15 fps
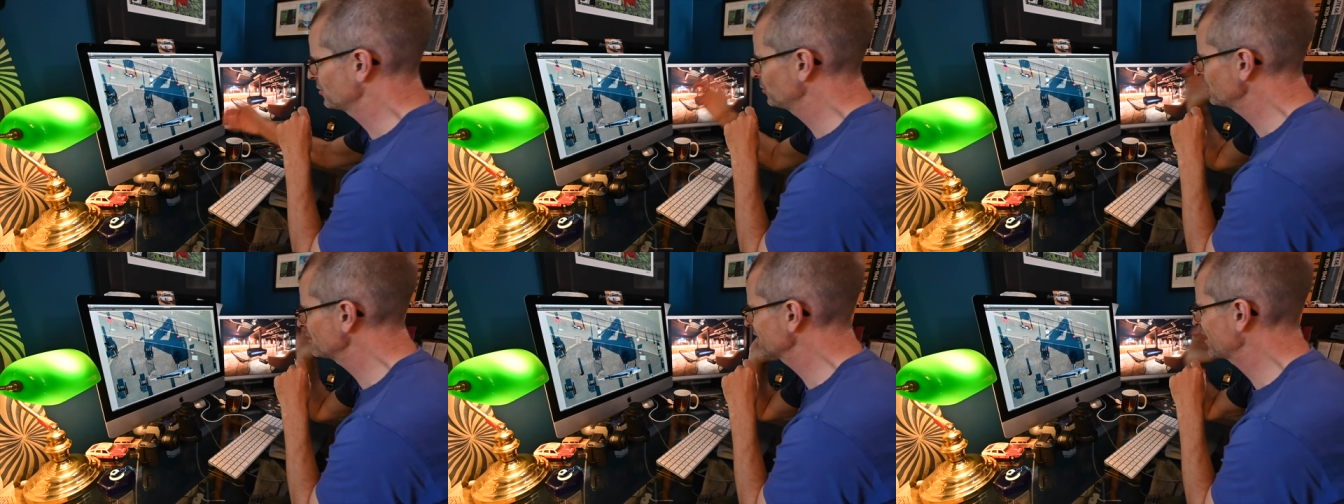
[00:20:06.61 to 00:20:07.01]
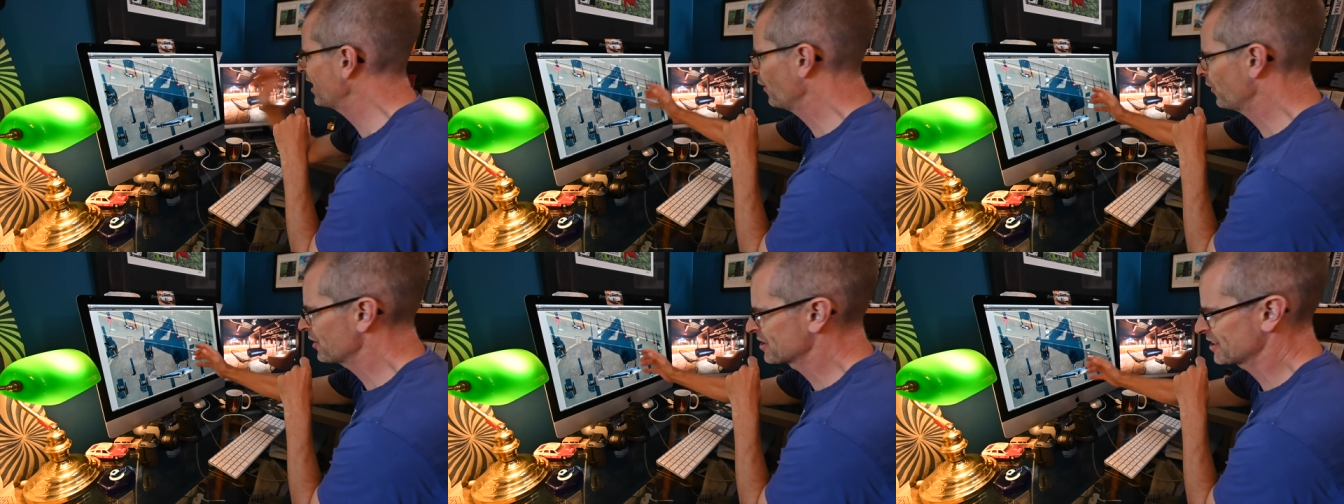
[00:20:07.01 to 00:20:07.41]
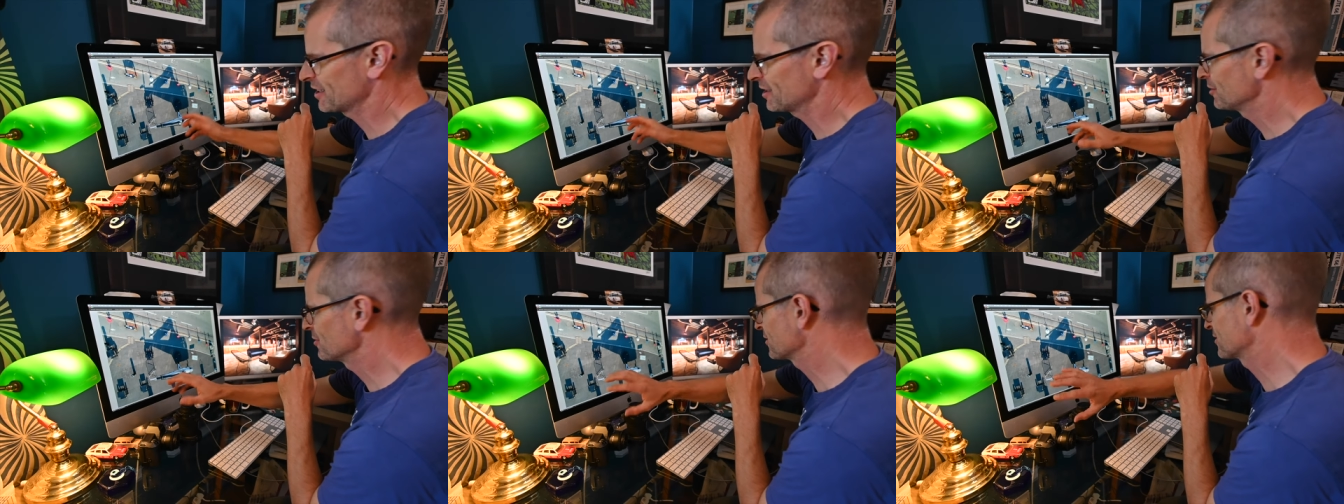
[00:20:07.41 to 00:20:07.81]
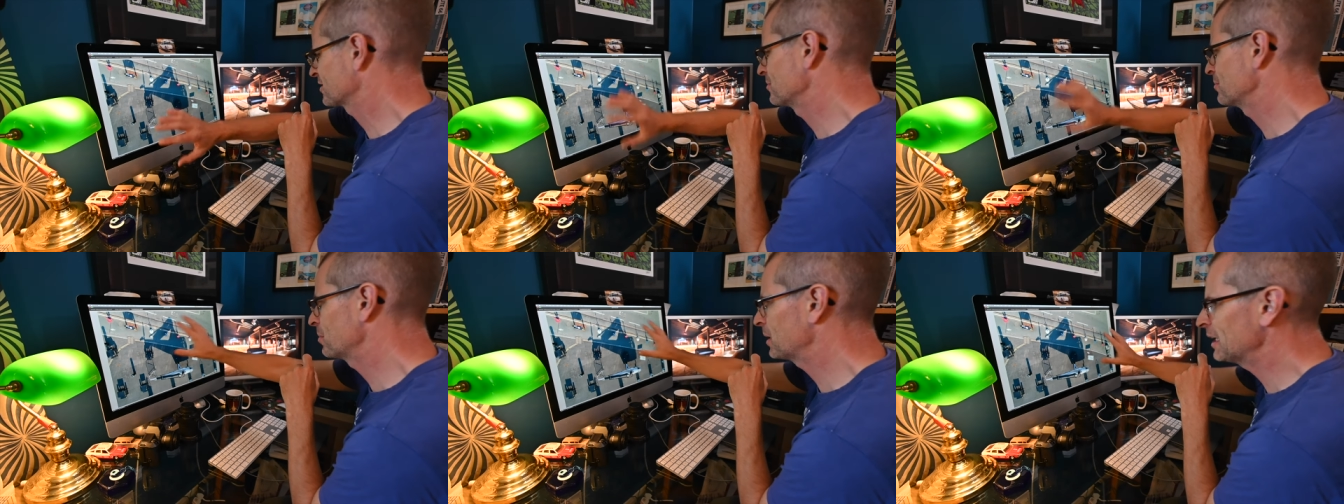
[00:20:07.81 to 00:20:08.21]
all these other shadows just
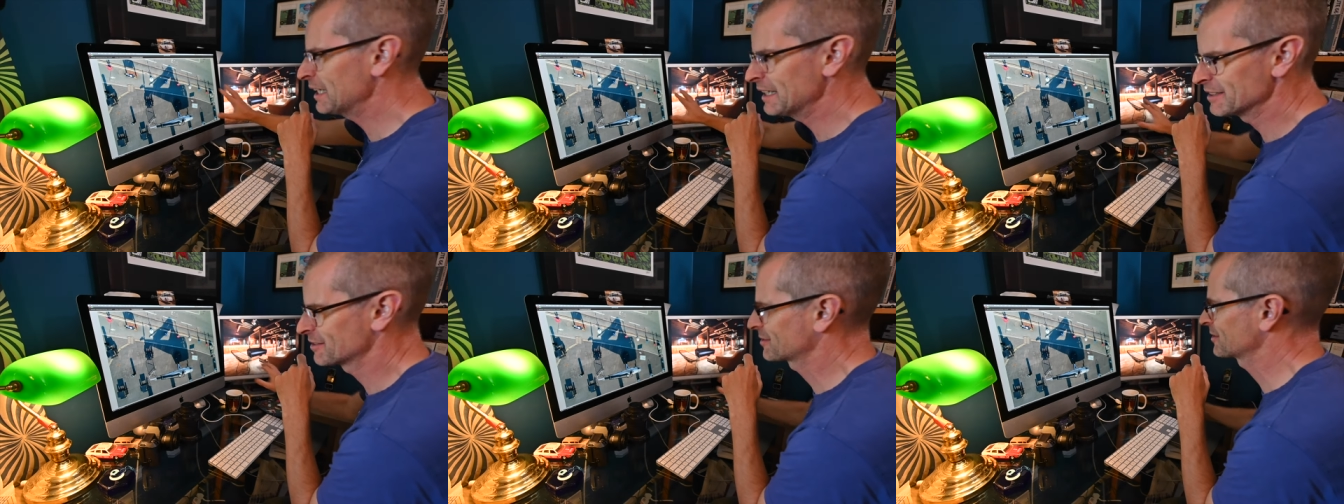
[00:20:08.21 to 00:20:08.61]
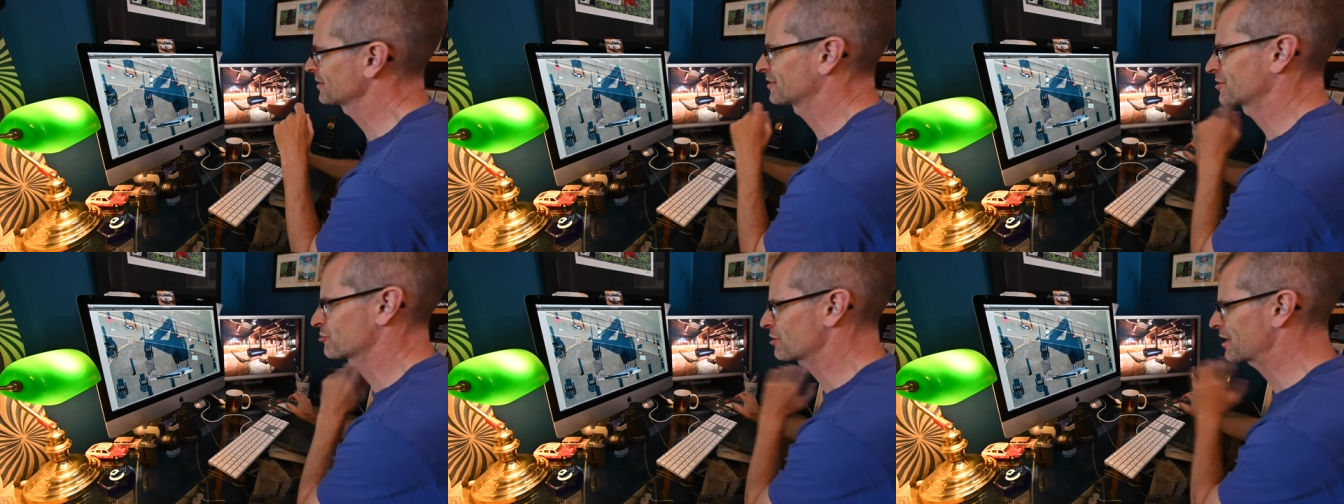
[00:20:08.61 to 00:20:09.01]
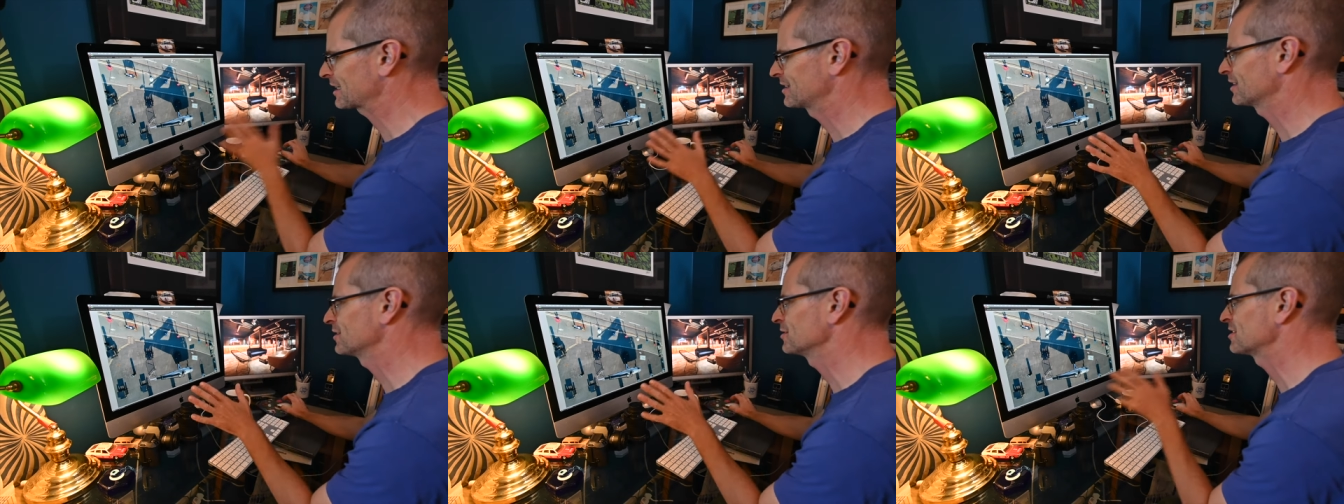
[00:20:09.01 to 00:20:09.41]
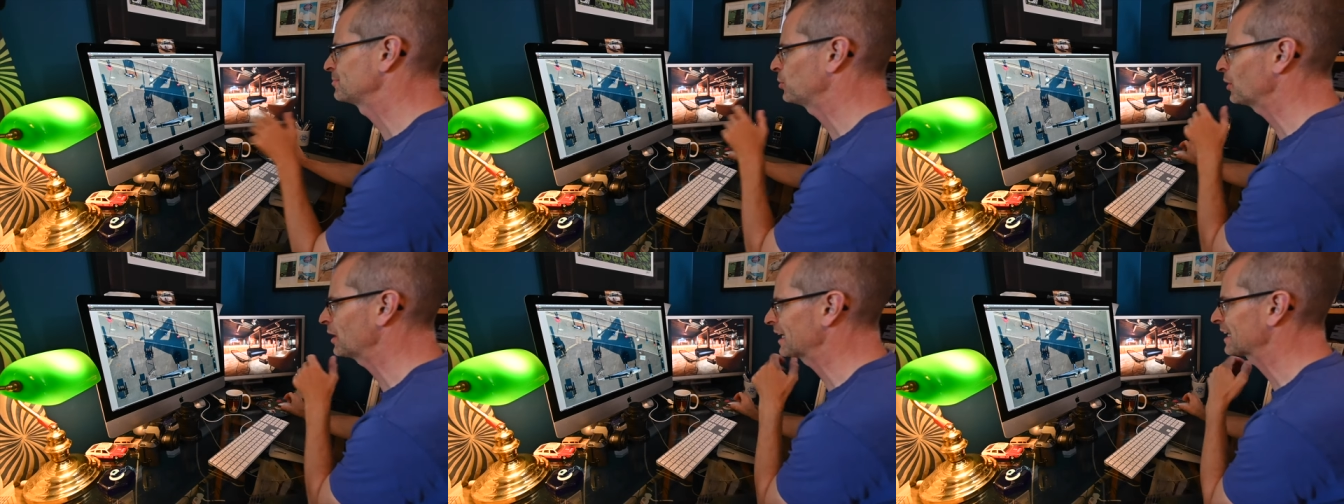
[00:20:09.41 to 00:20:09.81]
completely just distracting and
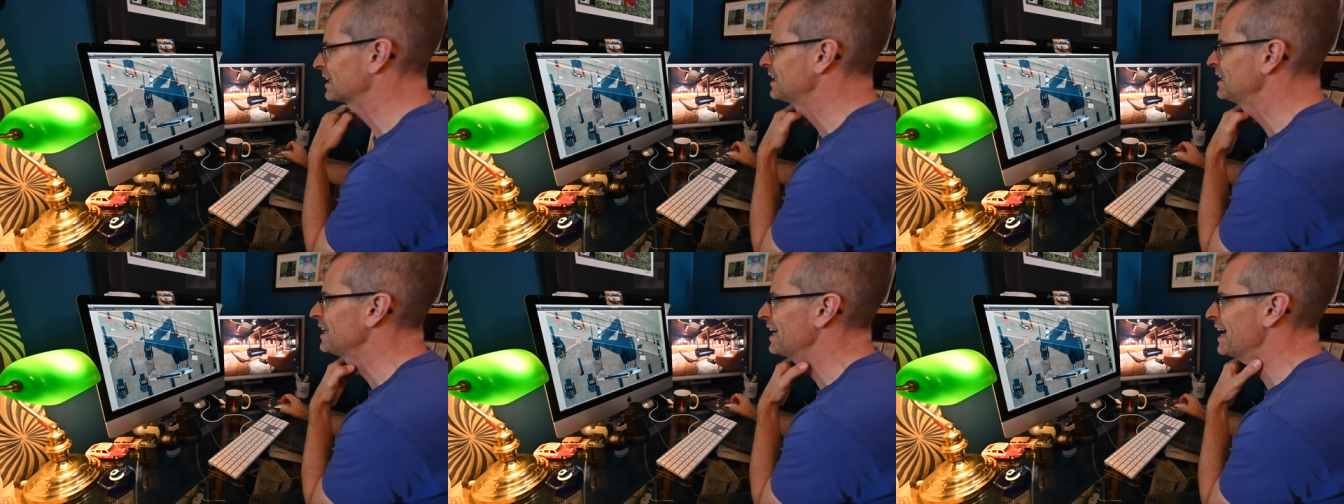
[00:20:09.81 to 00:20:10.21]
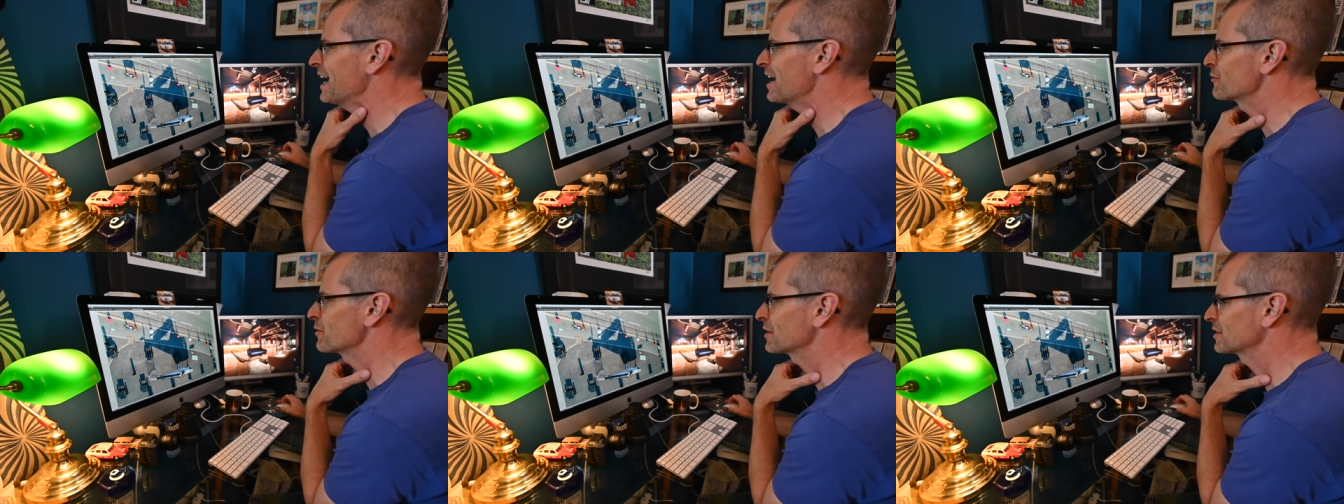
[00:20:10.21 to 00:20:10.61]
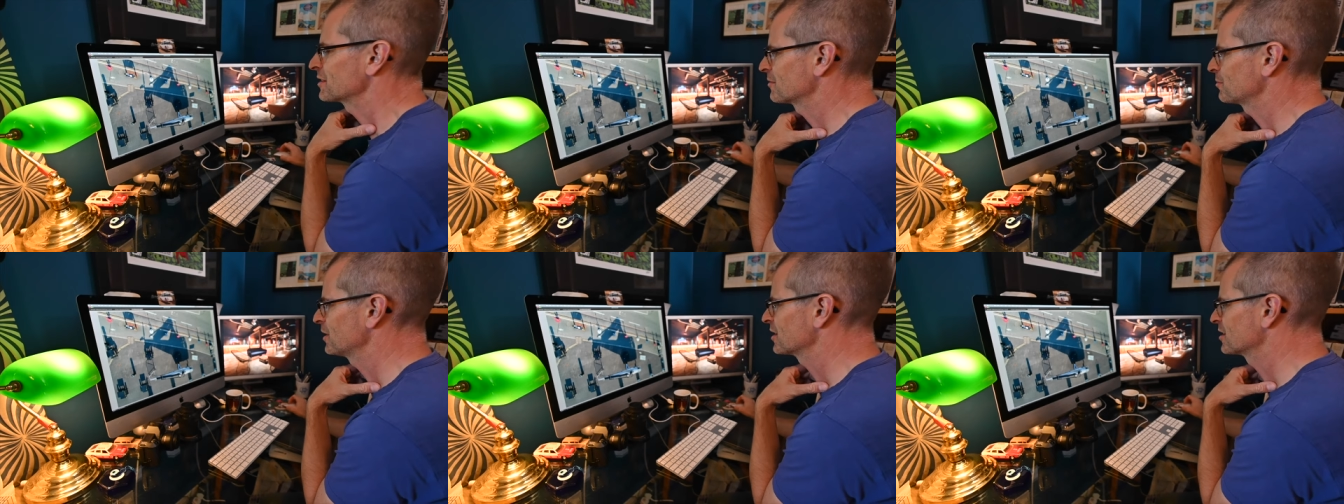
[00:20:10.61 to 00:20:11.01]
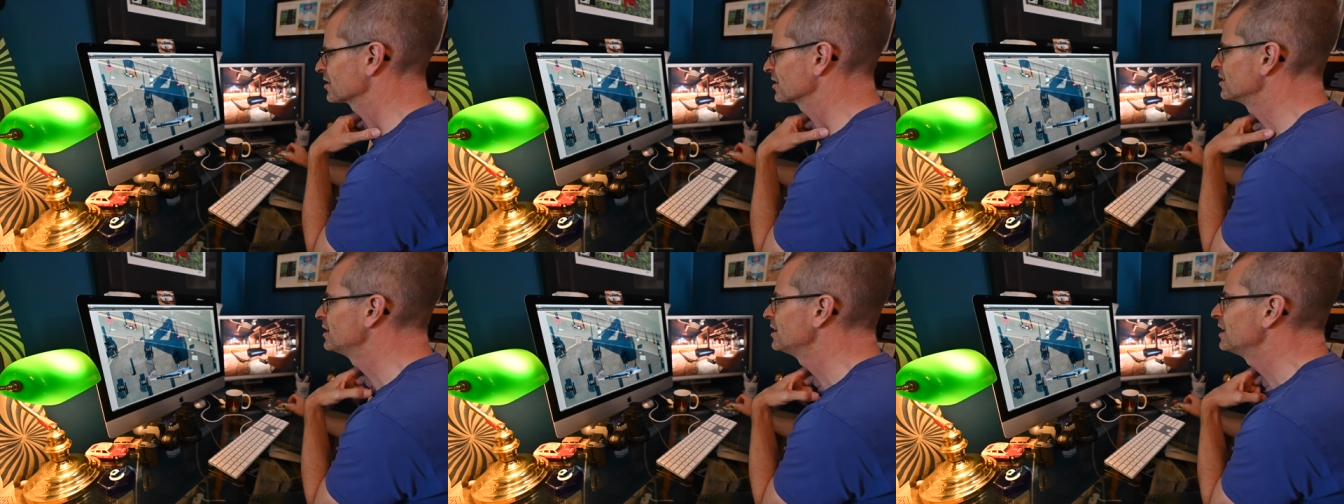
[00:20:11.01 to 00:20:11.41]
spoiling everything in this picture.